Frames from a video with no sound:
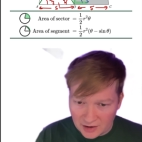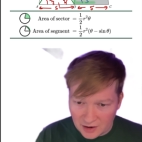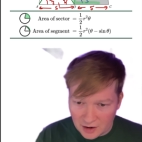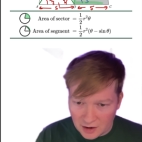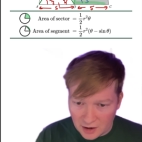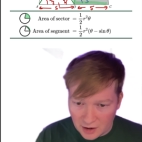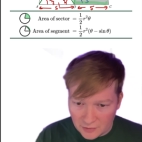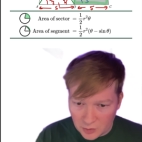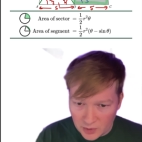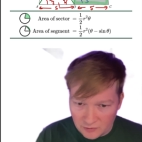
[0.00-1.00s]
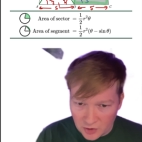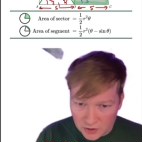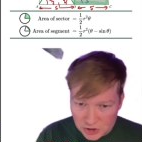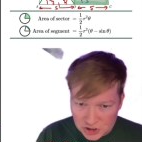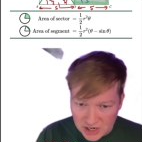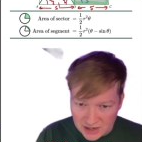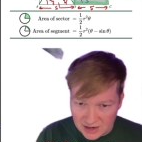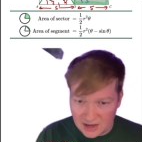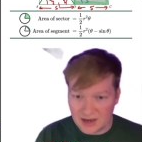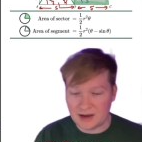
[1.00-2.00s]
R that we've got shaded
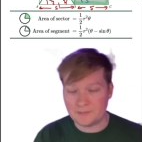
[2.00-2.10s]
here?